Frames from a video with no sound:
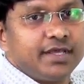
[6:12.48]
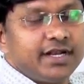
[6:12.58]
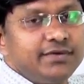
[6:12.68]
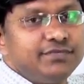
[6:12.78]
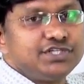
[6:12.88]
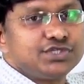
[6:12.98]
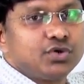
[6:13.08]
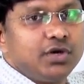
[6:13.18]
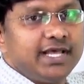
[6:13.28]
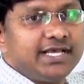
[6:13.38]
Right, which is
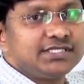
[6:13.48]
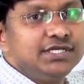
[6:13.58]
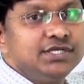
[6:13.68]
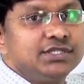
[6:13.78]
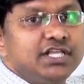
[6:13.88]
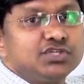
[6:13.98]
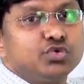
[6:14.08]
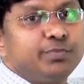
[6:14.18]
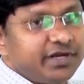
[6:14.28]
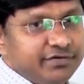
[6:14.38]
called as the
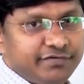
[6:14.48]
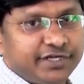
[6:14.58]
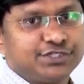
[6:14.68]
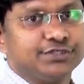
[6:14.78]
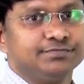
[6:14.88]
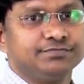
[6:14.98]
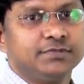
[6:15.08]
superinfection.